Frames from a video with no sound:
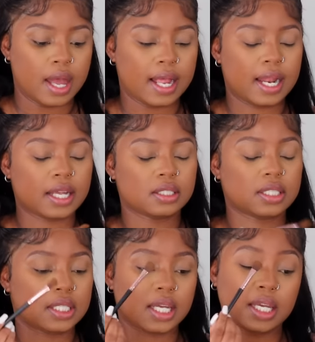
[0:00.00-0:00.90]
I like
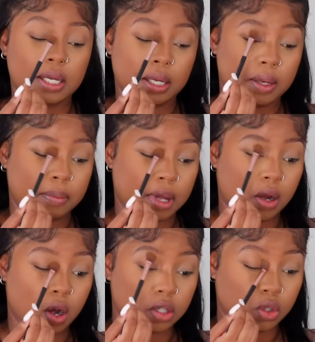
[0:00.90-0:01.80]
to take my
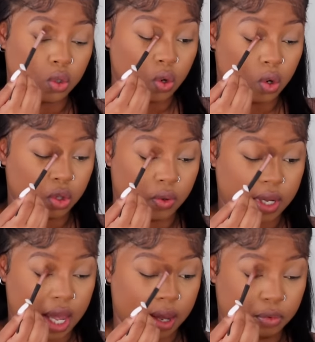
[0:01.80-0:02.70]
contour all the
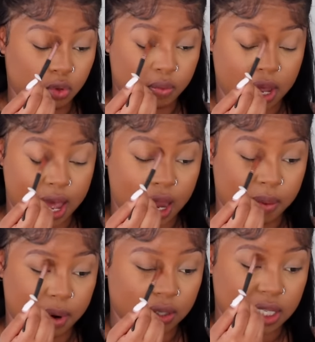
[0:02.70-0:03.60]
way up to my
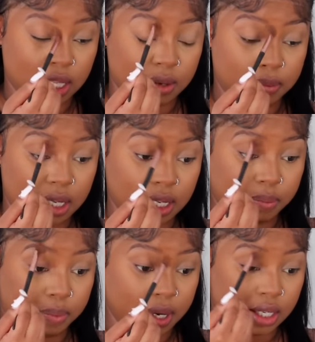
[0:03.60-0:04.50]
eyebrows and then make
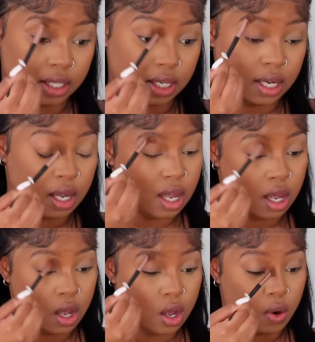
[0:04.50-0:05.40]
it blend
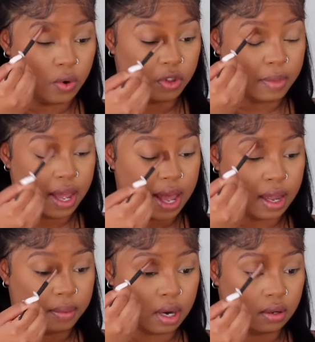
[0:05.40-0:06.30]
with
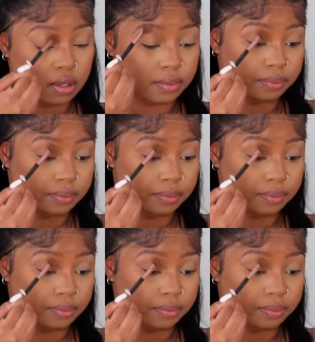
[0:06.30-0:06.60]
my eyebrow.